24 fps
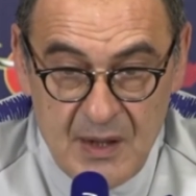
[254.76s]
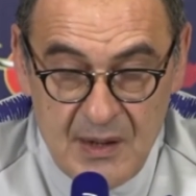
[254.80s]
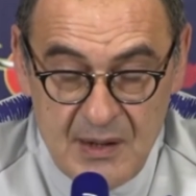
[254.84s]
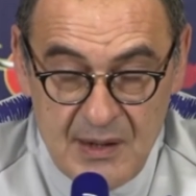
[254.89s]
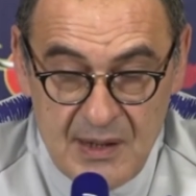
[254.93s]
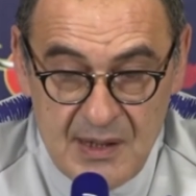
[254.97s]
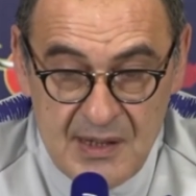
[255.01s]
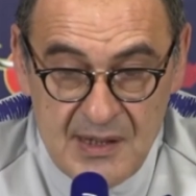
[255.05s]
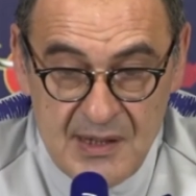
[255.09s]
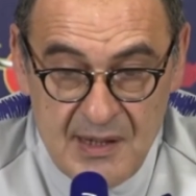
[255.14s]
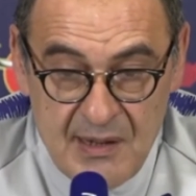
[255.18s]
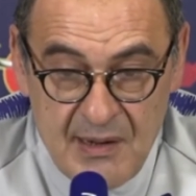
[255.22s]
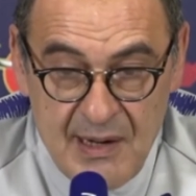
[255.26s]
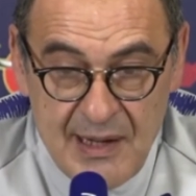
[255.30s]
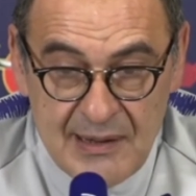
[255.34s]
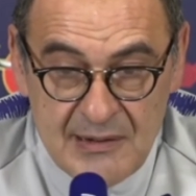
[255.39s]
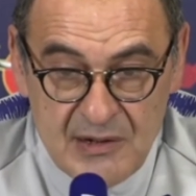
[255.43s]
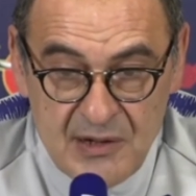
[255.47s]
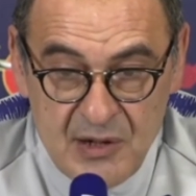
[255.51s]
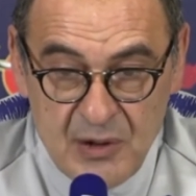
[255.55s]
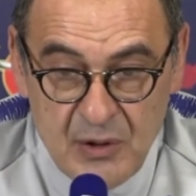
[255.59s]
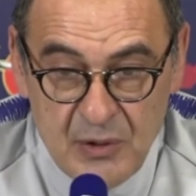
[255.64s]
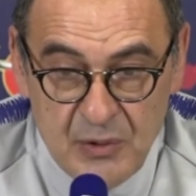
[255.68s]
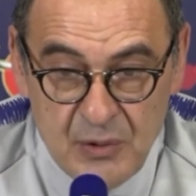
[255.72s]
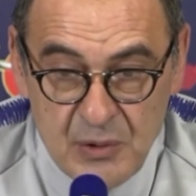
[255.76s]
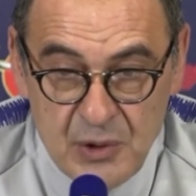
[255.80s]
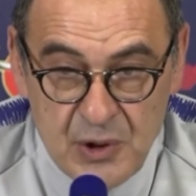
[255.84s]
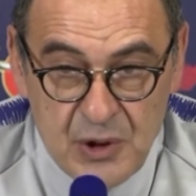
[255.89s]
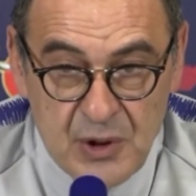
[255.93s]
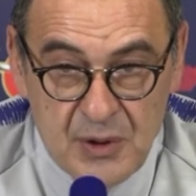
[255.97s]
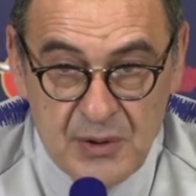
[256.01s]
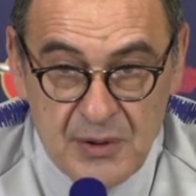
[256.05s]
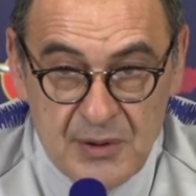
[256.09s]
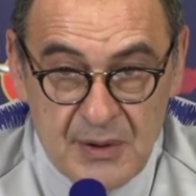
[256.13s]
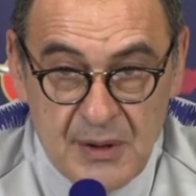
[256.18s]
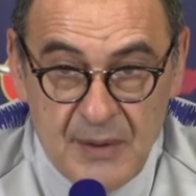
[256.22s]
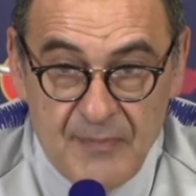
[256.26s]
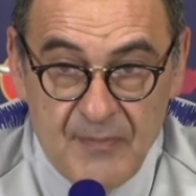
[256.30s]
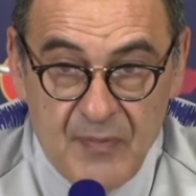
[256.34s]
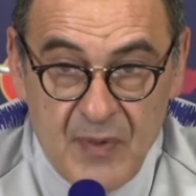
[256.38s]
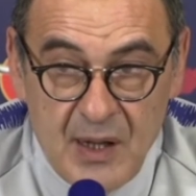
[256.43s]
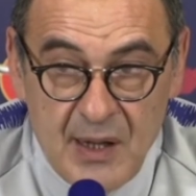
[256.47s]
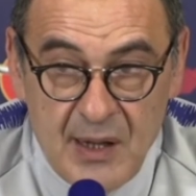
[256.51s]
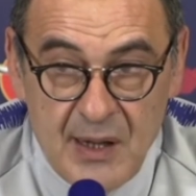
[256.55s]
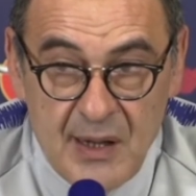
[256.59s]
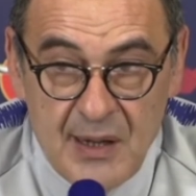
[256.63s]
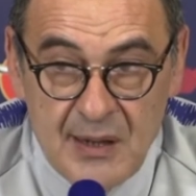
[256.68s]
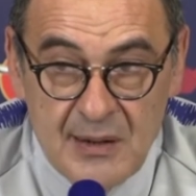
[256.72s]
is the right solution,
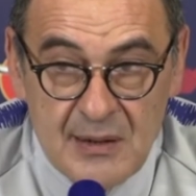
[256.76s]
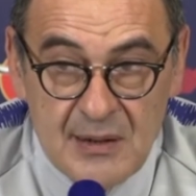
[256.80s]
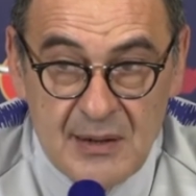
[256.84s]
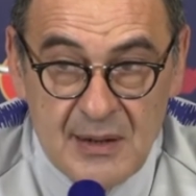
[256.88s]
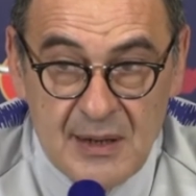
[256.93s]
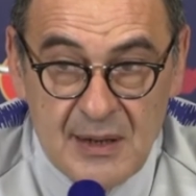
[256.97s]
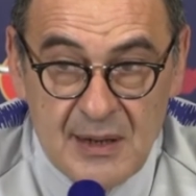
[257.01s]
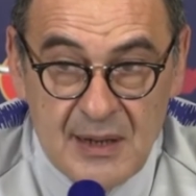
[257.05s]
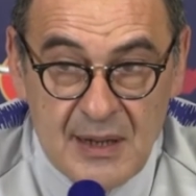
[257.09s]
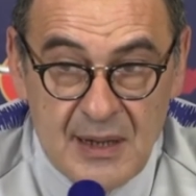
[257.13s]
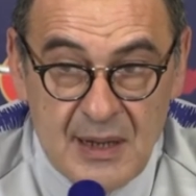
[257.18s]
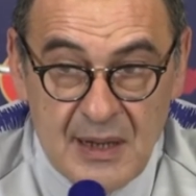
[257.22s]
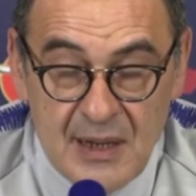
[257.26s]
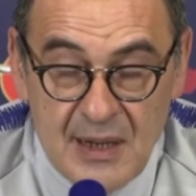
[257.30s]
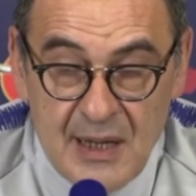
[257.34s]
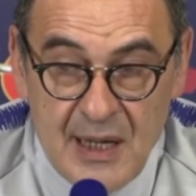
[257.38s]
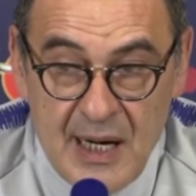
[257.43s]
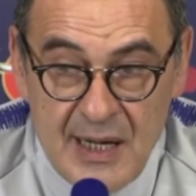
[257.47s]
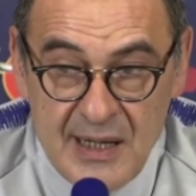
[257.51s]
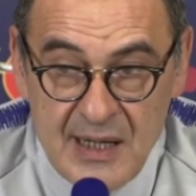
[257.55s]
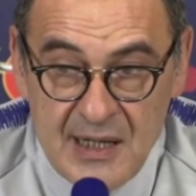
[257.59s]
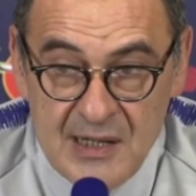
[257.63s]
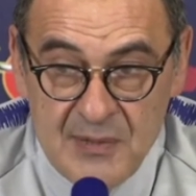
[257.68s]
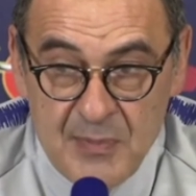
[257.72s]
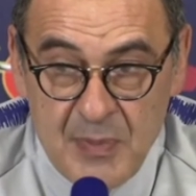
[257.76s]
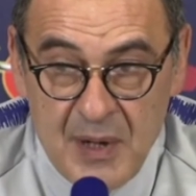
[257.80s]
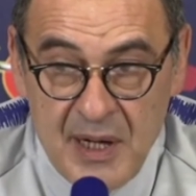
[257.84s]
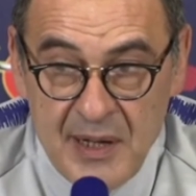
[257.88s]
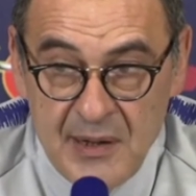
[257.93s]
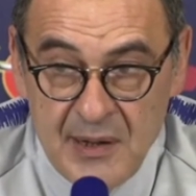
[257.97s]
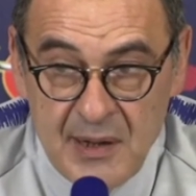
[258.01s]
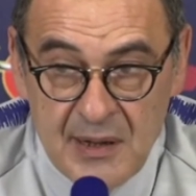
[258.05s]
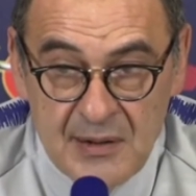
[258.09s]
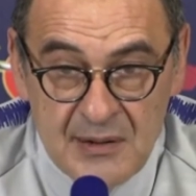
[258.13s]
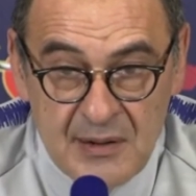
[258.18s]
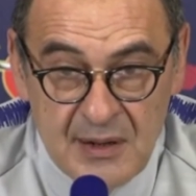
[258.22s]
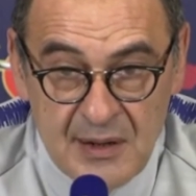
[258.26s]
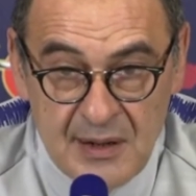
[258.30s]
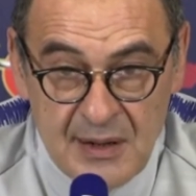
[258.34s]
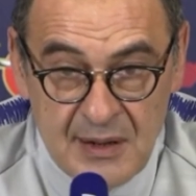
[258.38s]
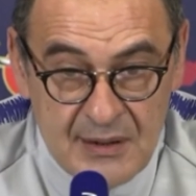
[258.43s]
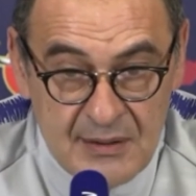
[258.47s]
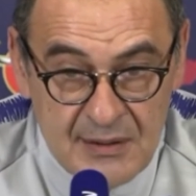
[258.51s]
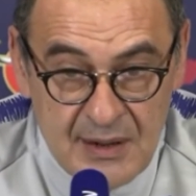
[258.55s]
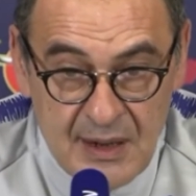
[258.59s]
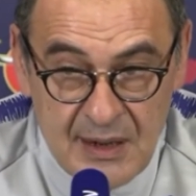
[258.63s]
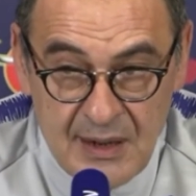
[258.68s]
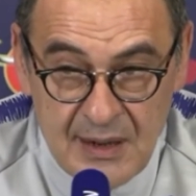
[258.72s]
and I explained
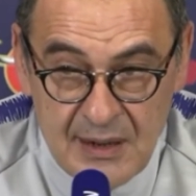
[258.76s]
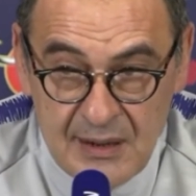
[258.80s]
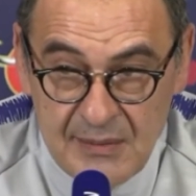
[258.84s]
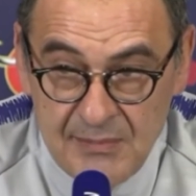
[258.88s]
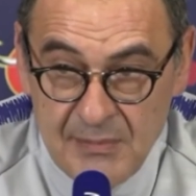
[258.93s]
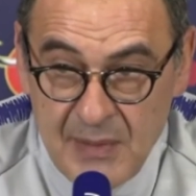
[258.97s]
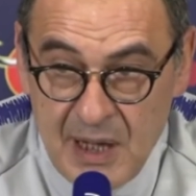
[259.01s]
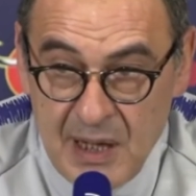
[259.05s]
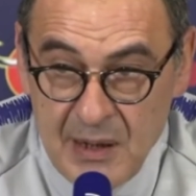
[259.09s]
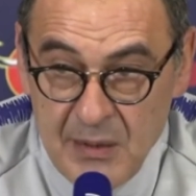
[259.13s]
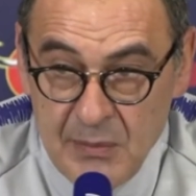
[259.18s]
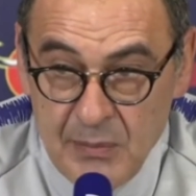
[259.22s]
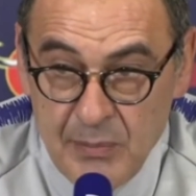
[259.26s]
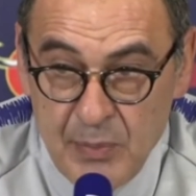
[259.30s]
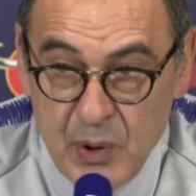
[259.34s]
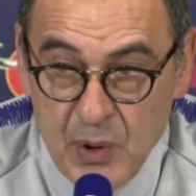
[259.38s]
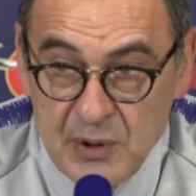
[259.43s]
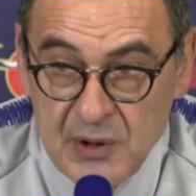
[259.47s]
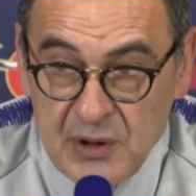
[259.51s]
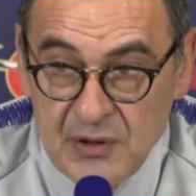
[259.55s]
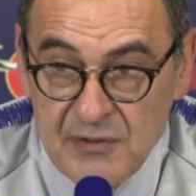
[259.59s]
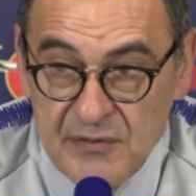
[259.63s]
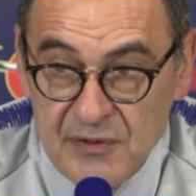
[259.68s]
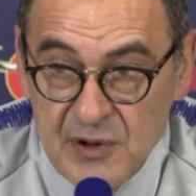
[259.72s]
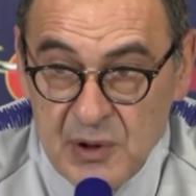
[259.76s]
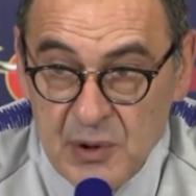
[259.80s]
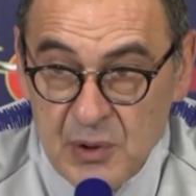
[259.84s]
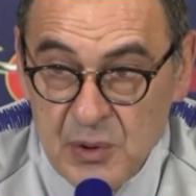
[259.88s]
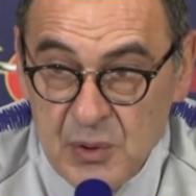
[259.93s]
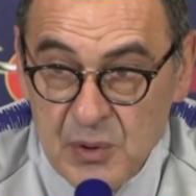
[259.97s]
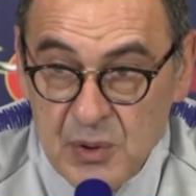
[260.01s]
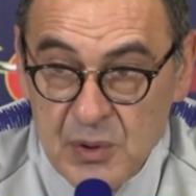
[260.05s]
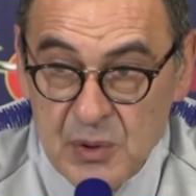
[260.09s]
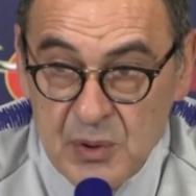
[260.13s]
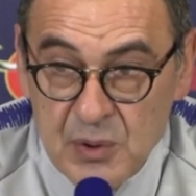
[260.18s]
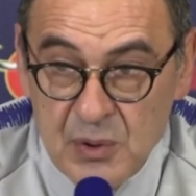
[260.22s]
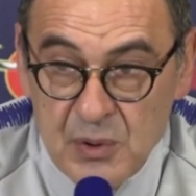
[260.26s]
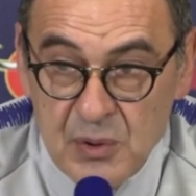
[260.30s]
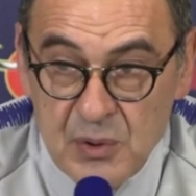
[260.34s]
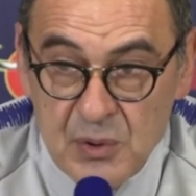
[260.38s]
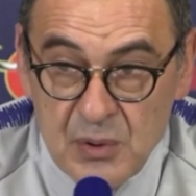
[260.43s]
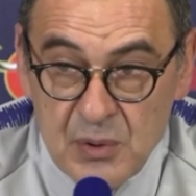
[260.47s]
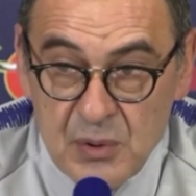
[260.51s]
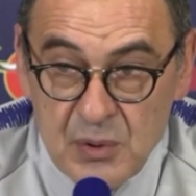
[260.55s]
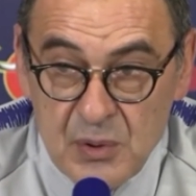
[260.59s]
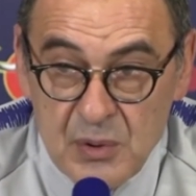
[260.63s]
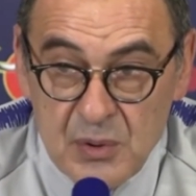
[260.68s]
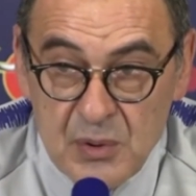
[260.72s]
my point of
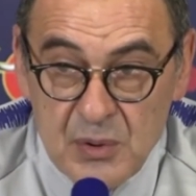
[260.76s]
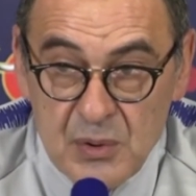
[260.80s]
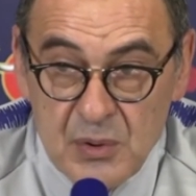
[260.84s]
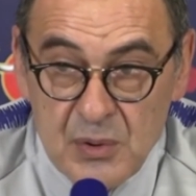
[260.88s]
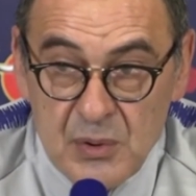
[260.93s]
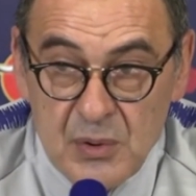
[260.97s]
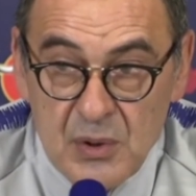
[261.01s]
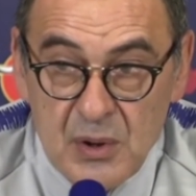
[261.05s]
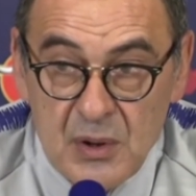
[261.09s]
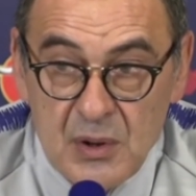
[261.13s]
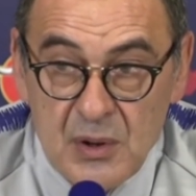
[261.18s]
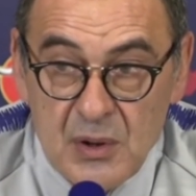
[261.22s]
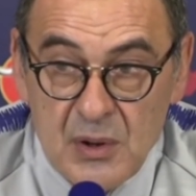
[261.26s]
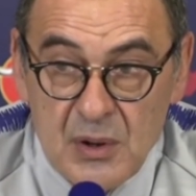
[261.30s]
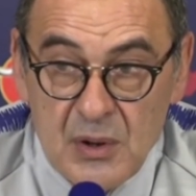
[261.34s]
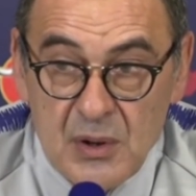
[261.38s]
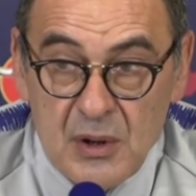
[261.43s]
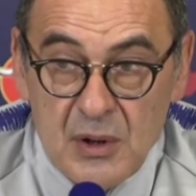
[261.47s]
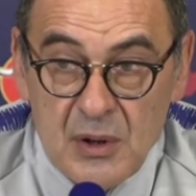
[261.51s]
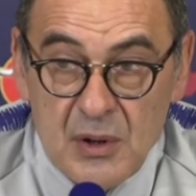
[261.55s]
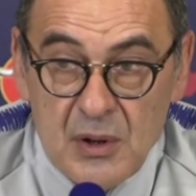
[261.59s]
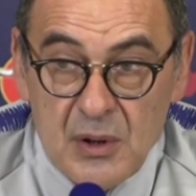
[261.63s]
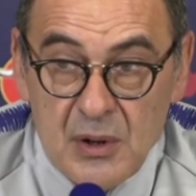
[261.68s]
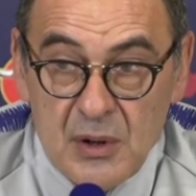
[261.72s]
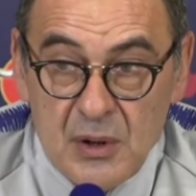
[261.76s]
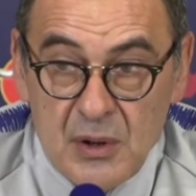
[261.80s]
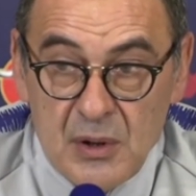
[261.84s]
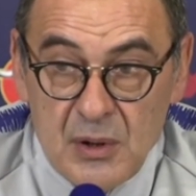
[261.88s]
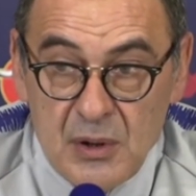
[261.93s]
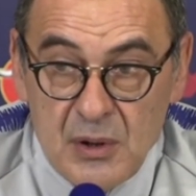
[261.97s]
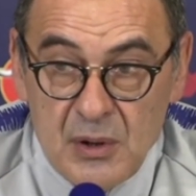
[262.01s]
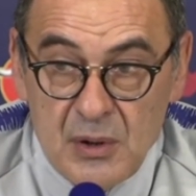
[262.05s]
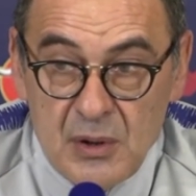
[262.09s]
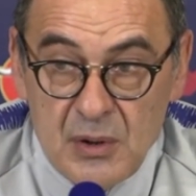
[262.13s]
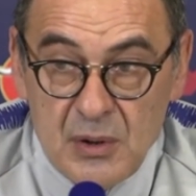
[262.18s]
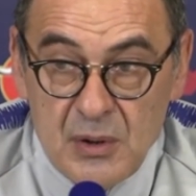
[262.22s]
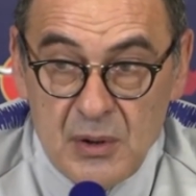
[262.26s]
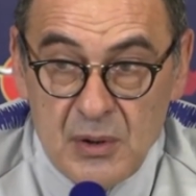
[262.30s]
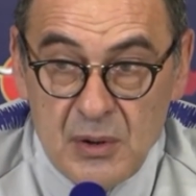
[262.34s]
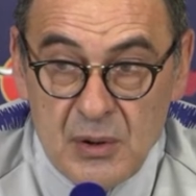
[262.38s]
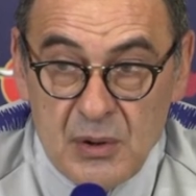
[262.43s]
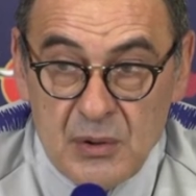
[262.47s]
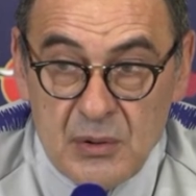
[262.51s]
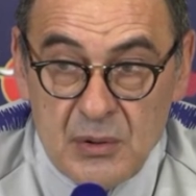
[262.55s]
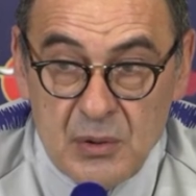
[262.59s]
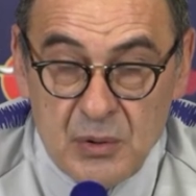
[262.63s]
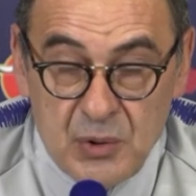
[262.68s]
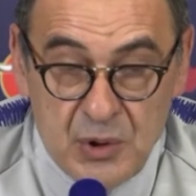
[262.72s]
view
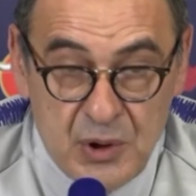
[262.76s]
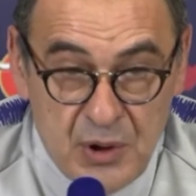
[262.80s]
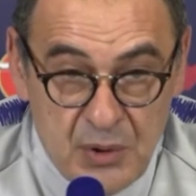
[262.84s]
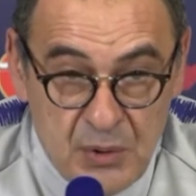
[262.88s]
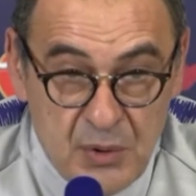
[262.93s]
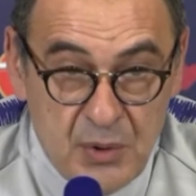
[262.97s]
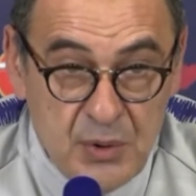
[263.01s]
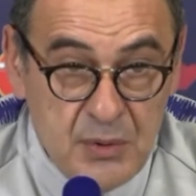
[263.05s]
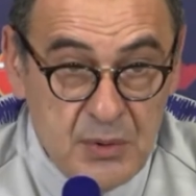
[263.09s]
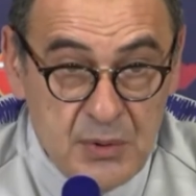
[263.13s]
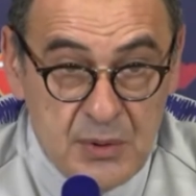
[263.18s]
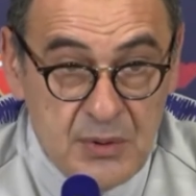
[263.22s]
to Giroud.